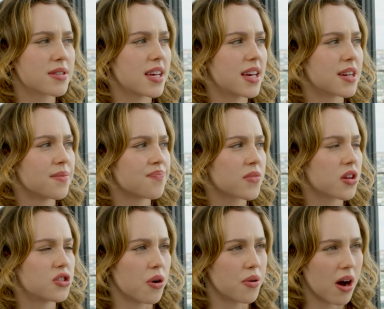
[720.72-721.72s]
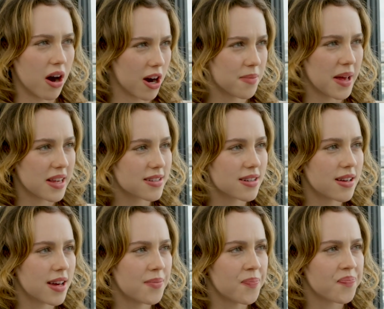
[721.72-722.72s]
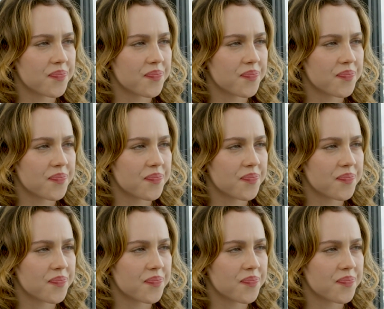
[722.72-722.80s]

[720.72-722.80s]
it was like donut art basically.